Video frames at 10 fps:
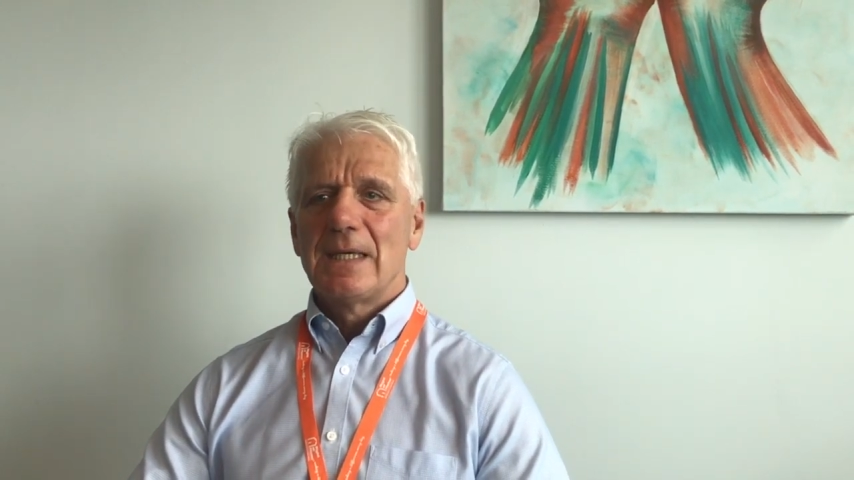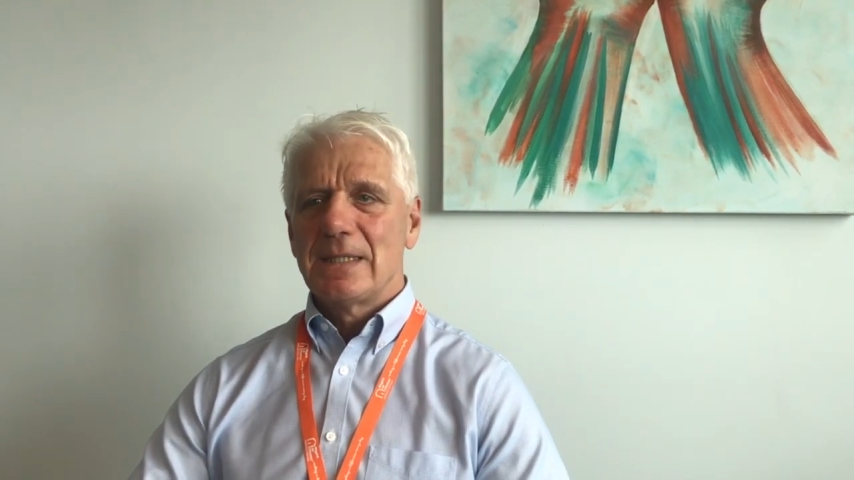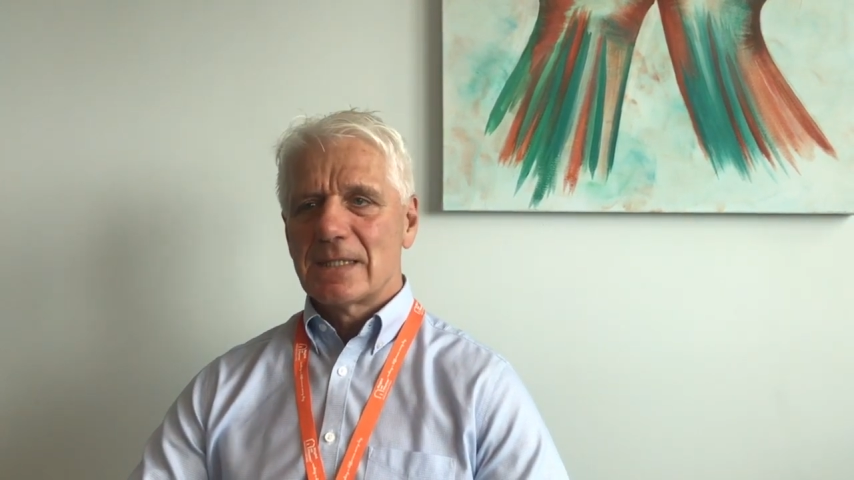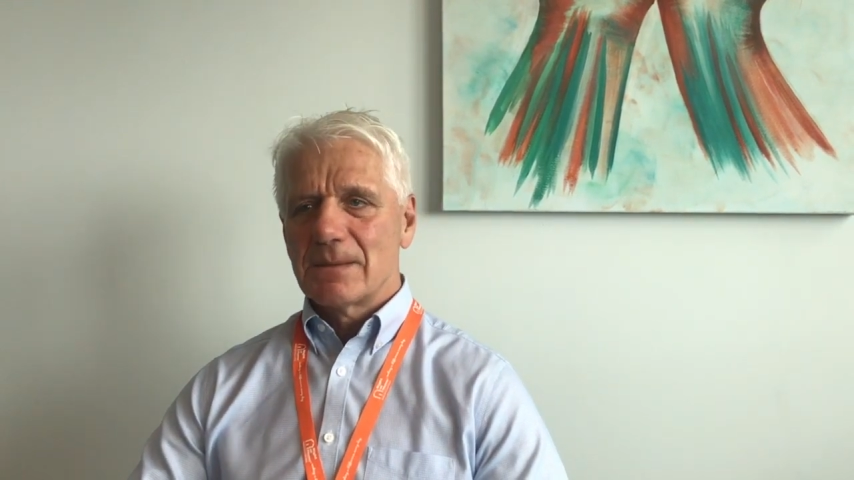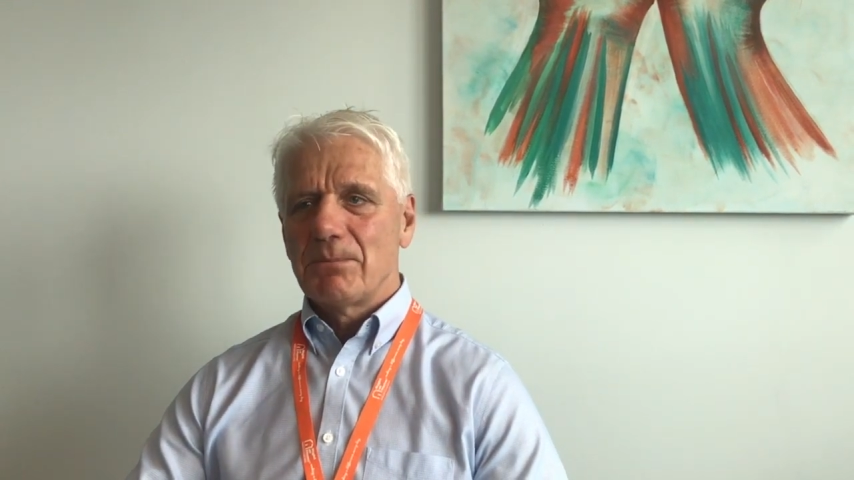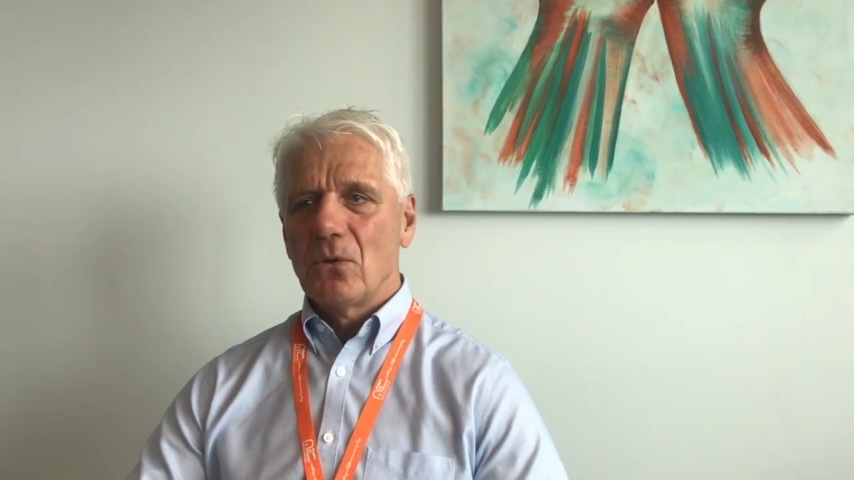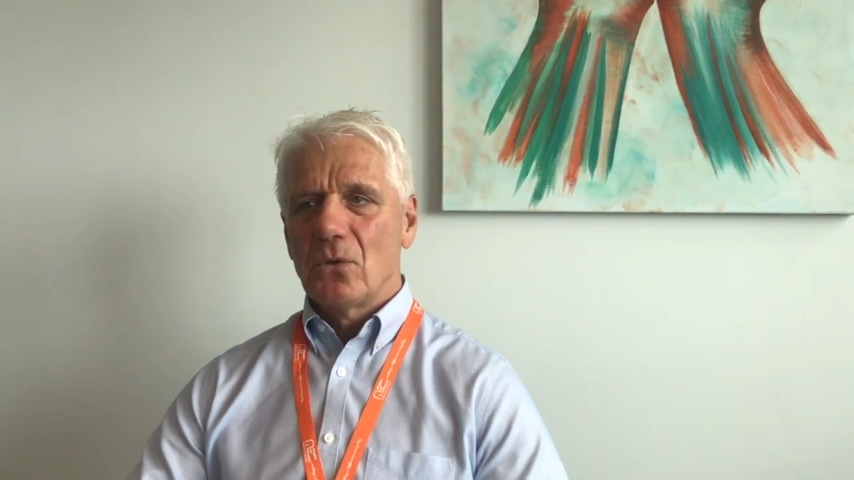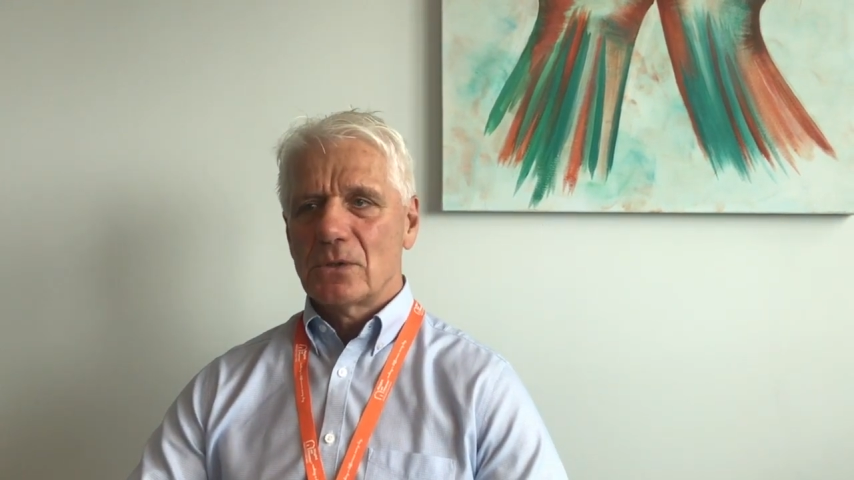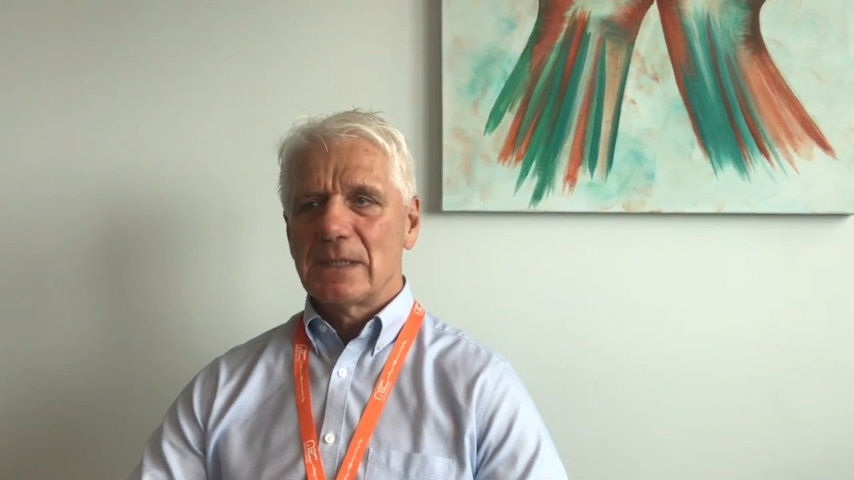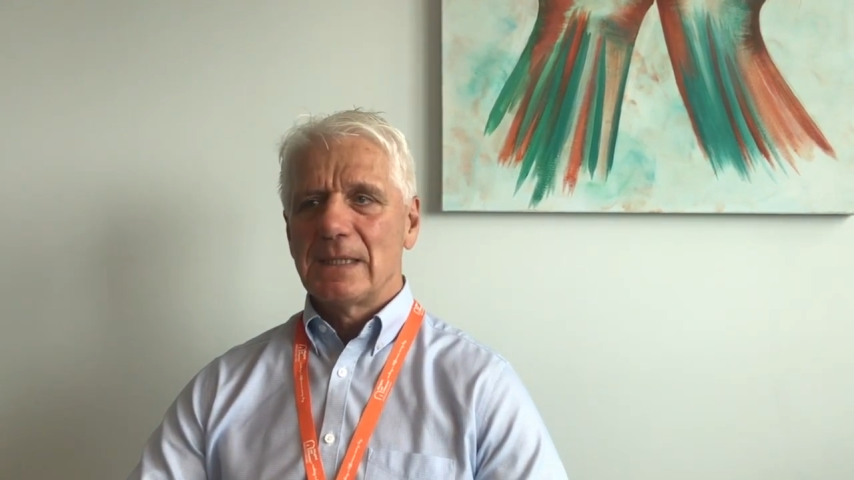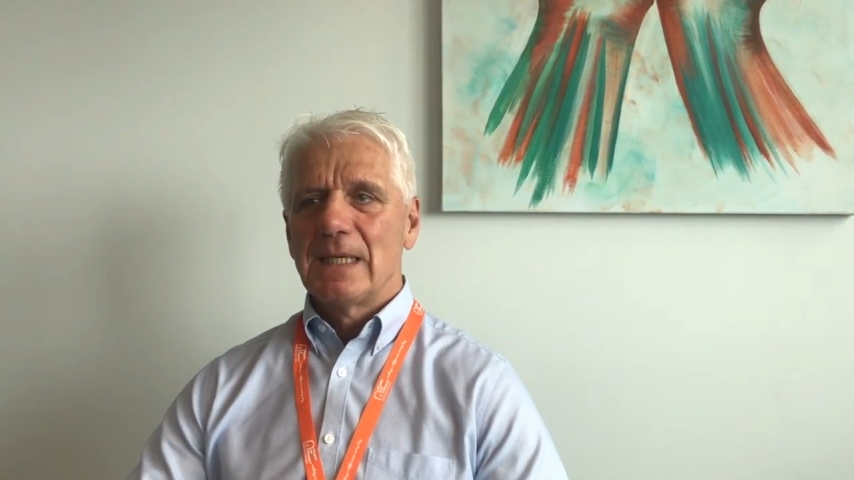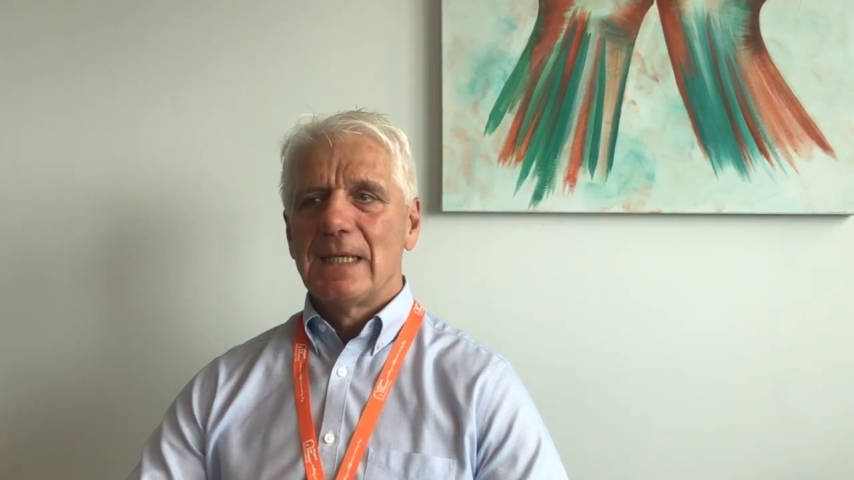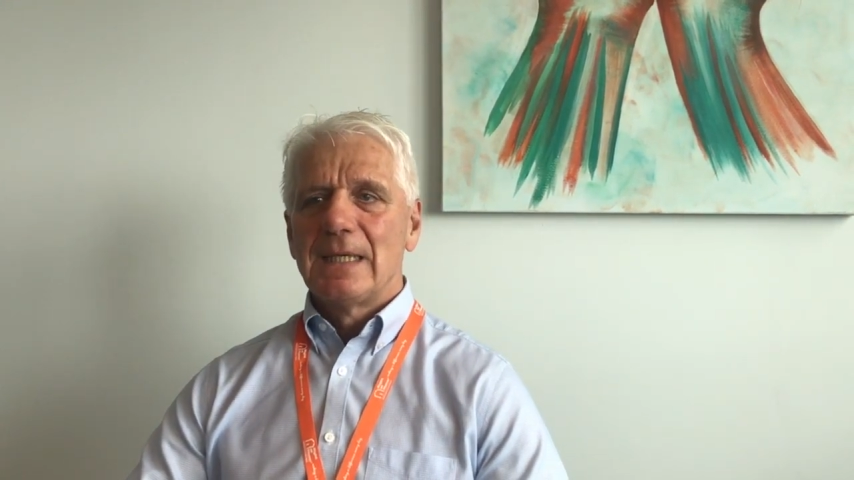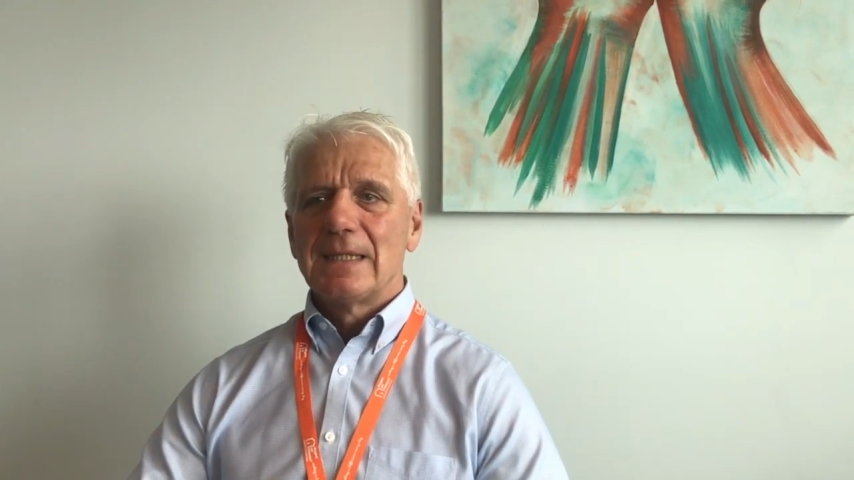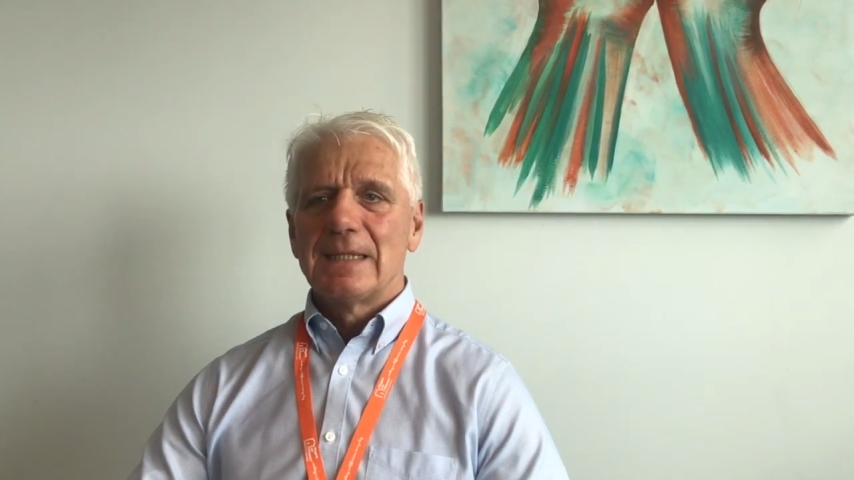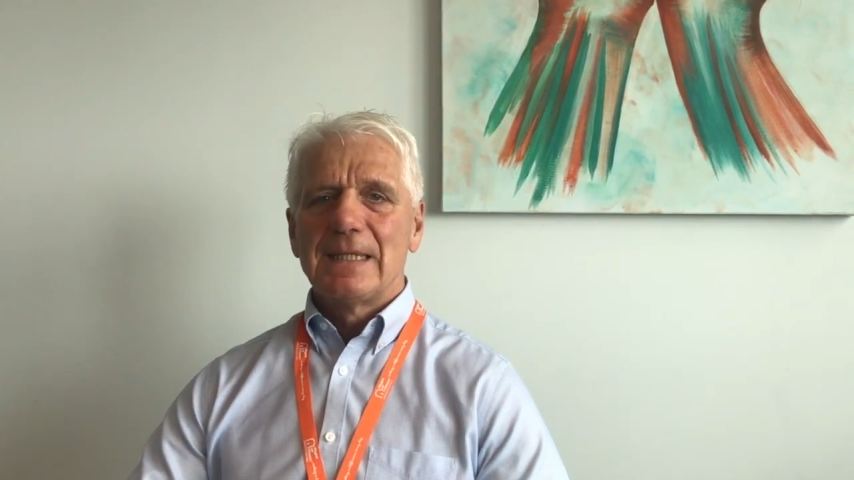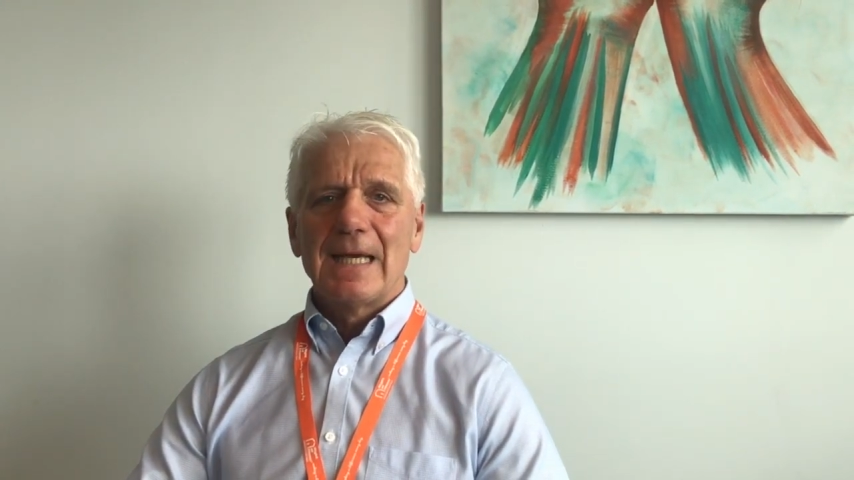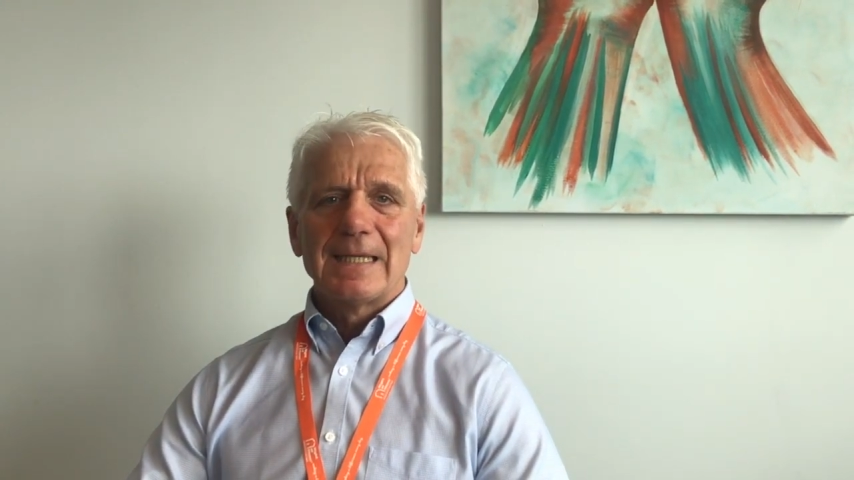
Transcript: in supporting the